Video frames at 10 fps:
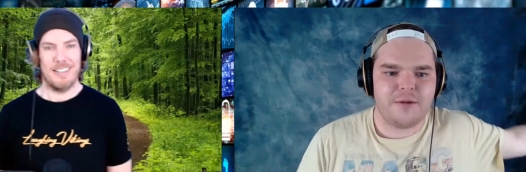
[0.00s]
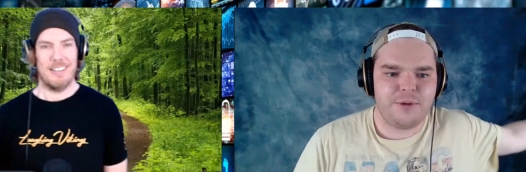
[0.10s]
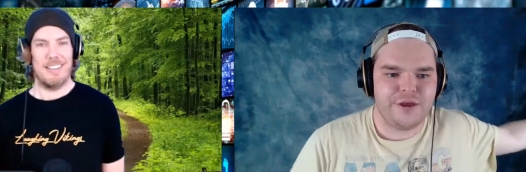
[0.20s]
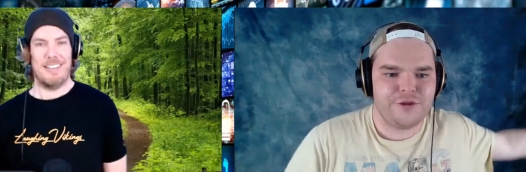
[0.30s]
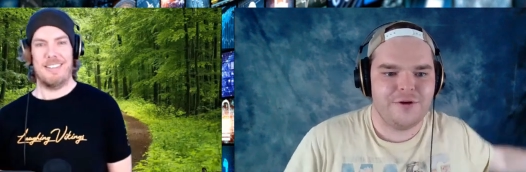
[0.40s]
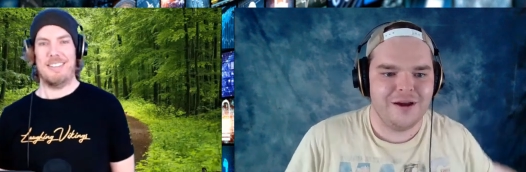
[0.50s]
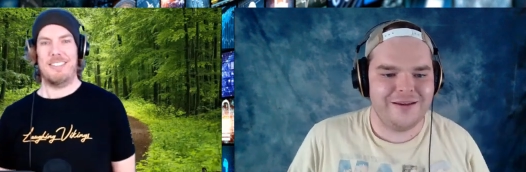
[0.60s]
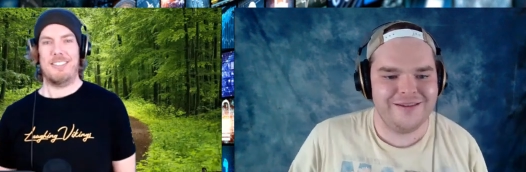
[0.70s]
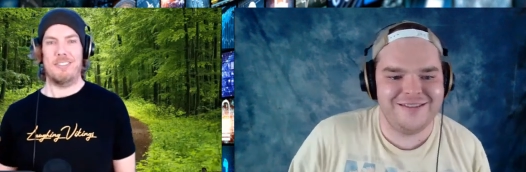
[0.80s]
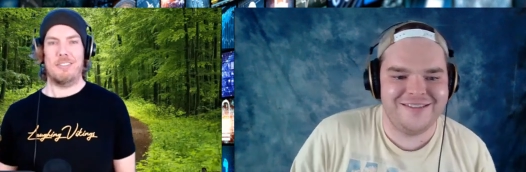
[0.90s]
Speaker 1: got a
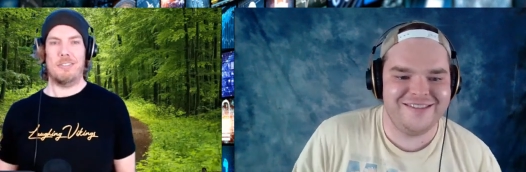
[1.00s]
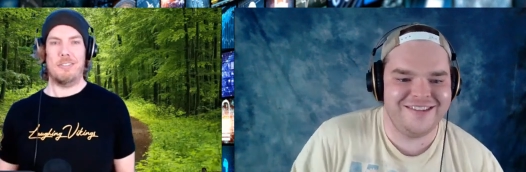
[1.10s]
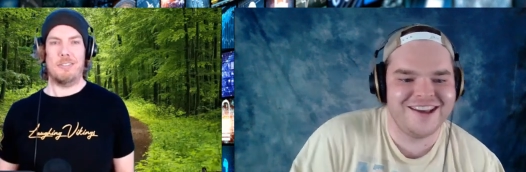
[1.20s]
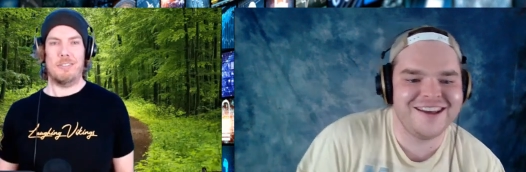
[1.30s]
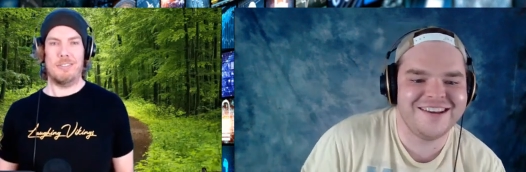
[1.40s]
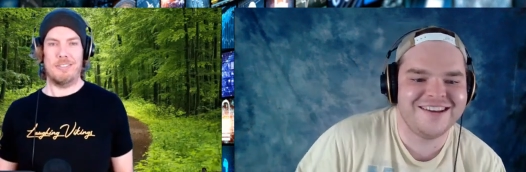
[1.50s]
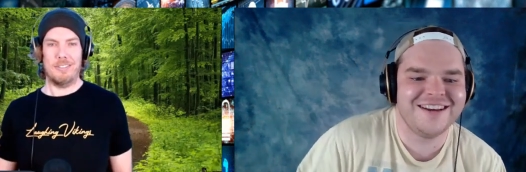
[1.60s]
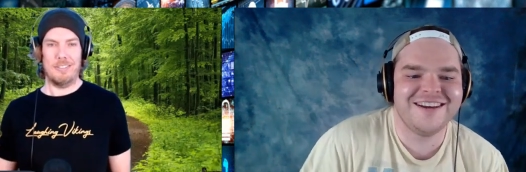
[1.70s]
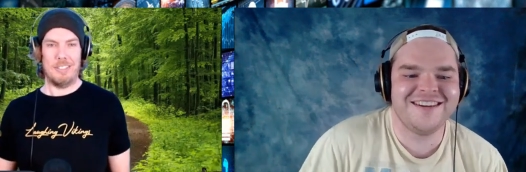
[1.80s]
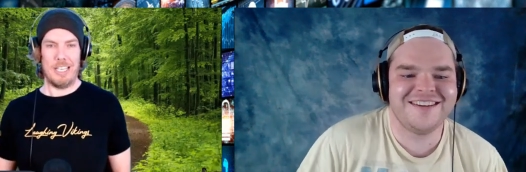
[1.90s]
plethora.
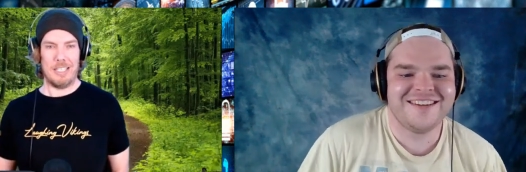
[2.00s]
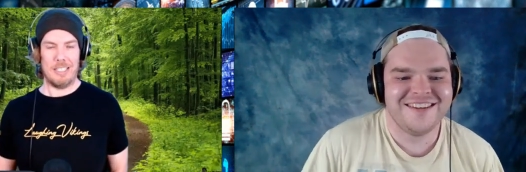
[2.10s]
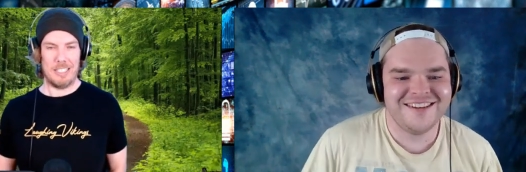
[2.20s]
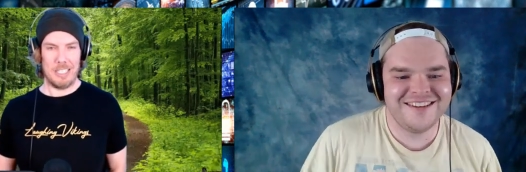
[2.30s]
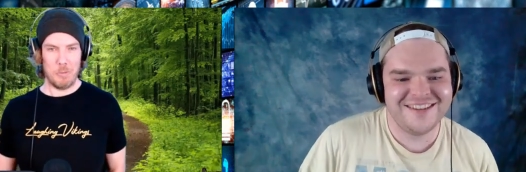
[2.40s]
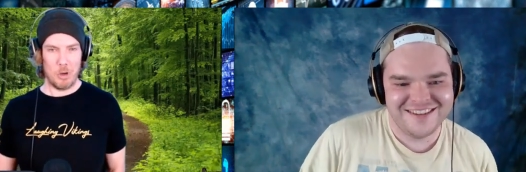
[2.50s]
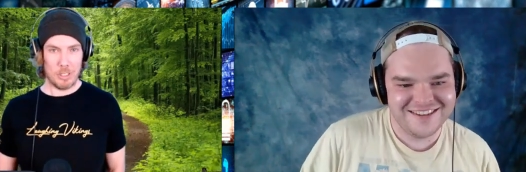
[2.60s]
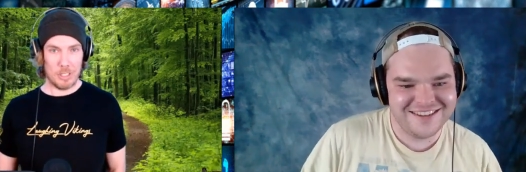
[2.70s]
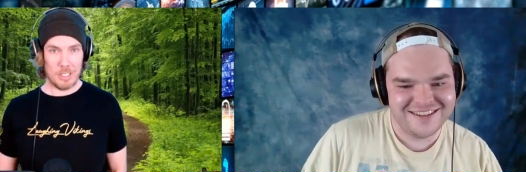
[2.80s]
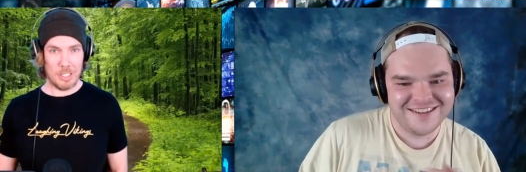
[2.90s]
Speaker 2: Yeah, Tim
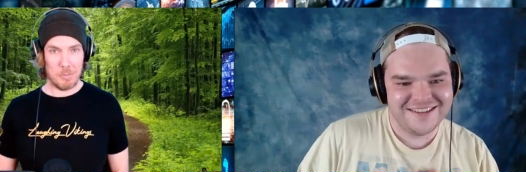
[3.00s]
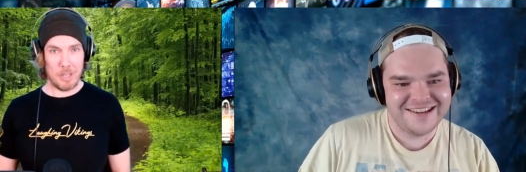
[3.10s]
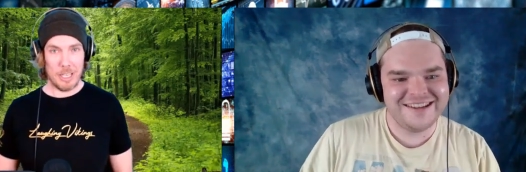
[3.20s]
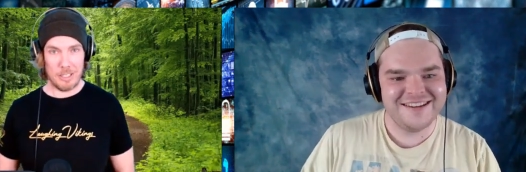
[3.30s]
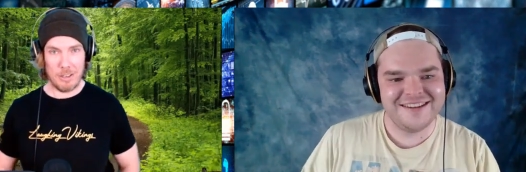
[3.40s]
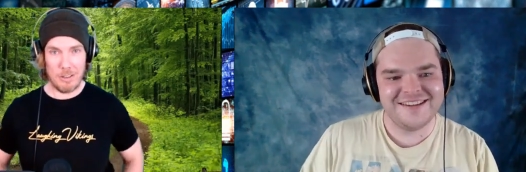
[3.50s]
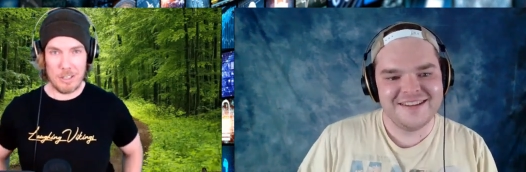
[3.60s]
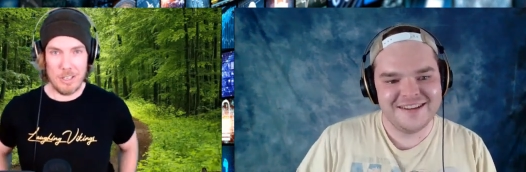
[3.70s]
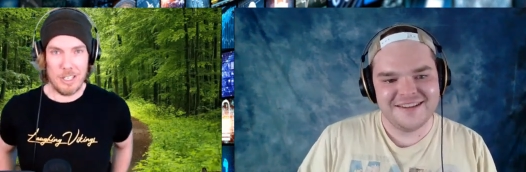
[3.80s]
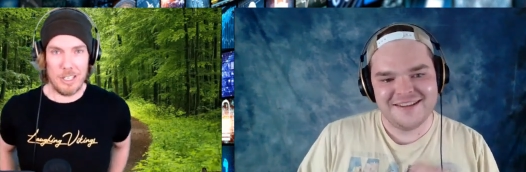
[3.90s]
Hortons is supplying me all the
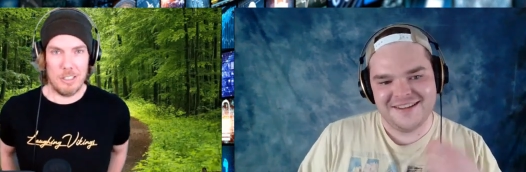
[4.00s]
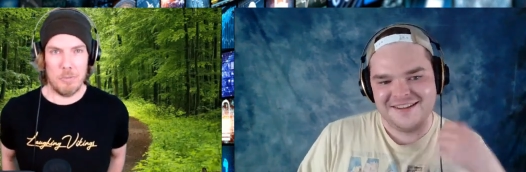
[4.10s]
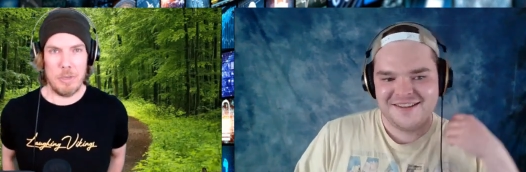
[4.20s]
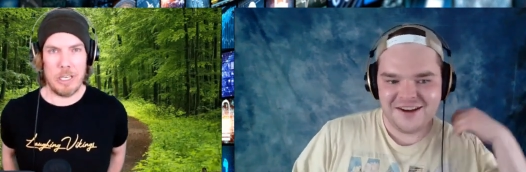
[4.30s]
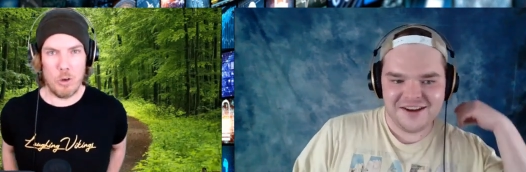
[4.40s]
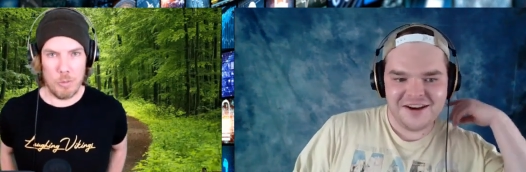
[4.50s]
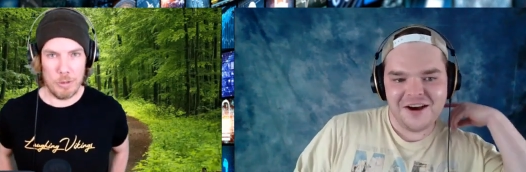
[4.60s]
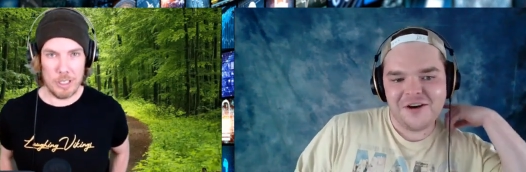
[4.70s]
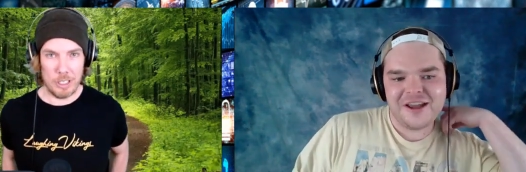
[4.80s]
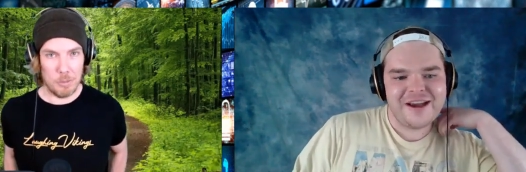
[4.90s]
cookies. It's a big corporate
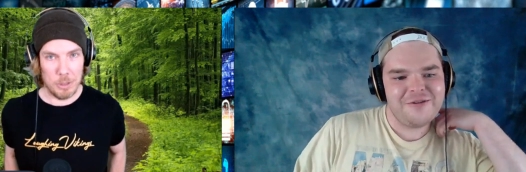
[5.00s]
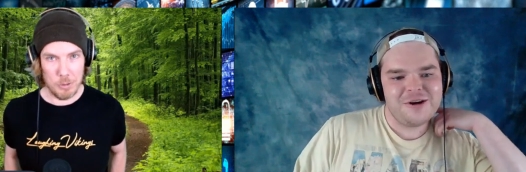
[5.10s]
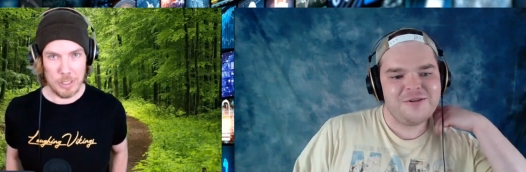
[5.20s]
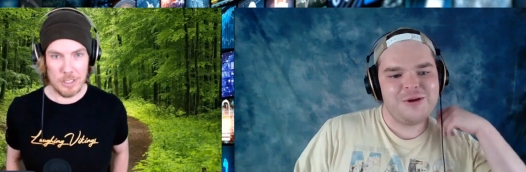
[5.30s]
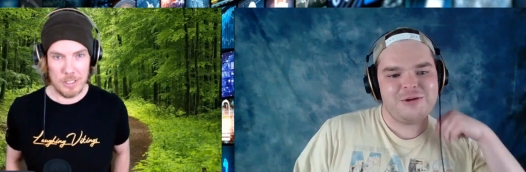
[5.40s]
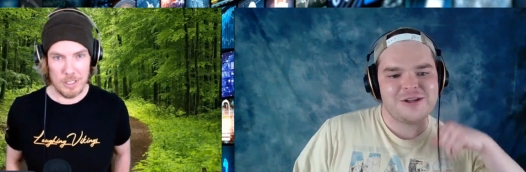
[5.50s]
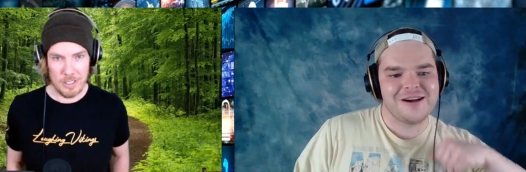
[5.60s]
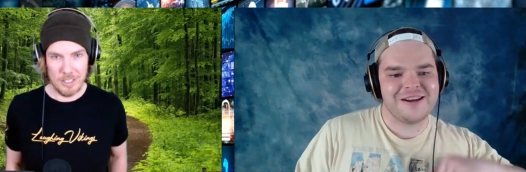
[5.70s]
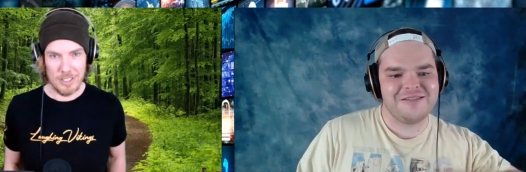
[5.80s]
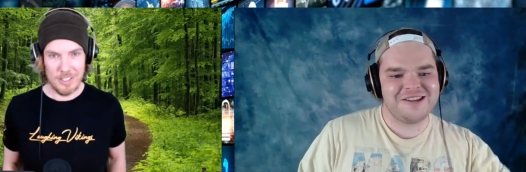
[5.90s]
Speaker 1: deal. Oh yeah, we, we
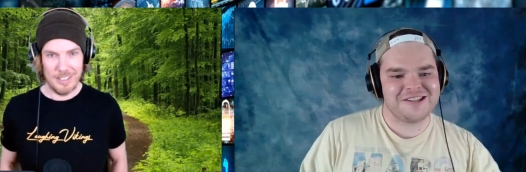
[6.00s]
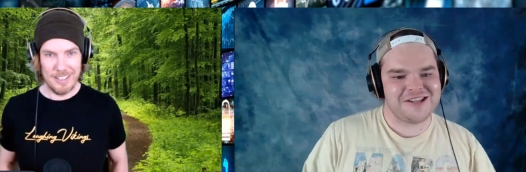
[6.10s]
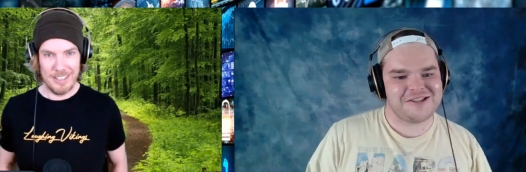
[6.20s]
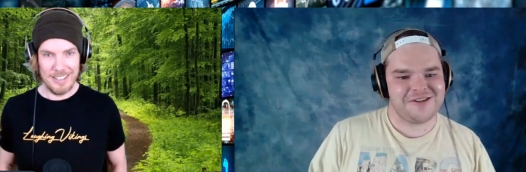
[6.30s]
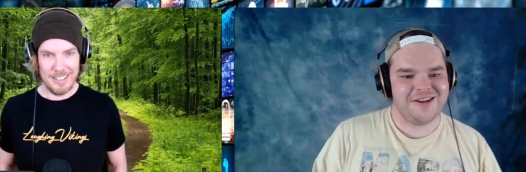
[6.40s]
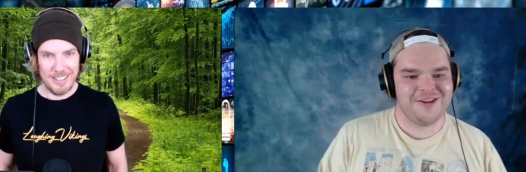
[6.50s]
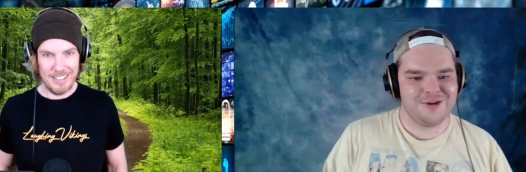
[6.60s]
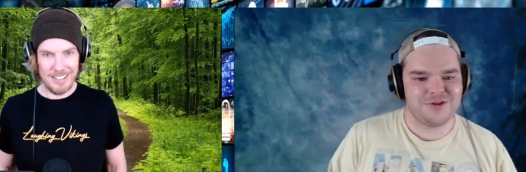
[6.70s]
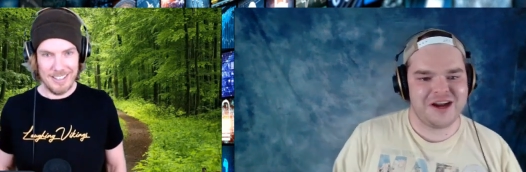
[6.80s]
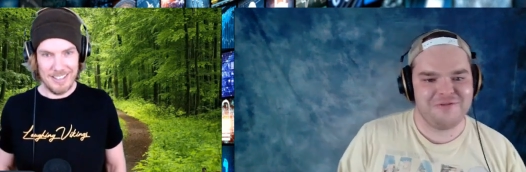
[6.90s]
were talking about this
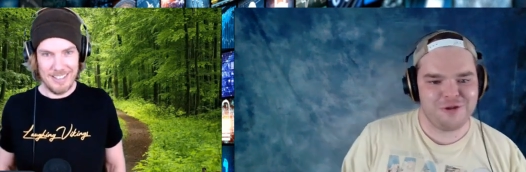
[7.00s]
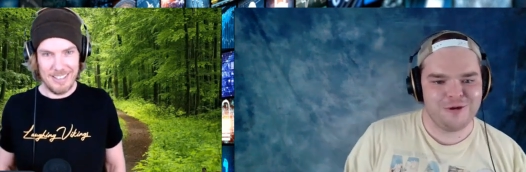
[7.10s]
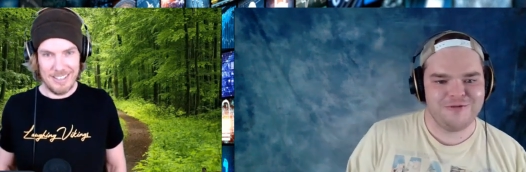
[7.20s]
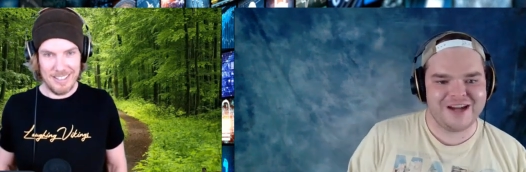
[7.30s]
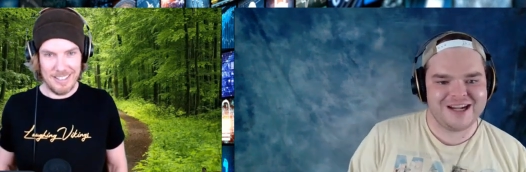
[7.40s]
yesterday. The drive-through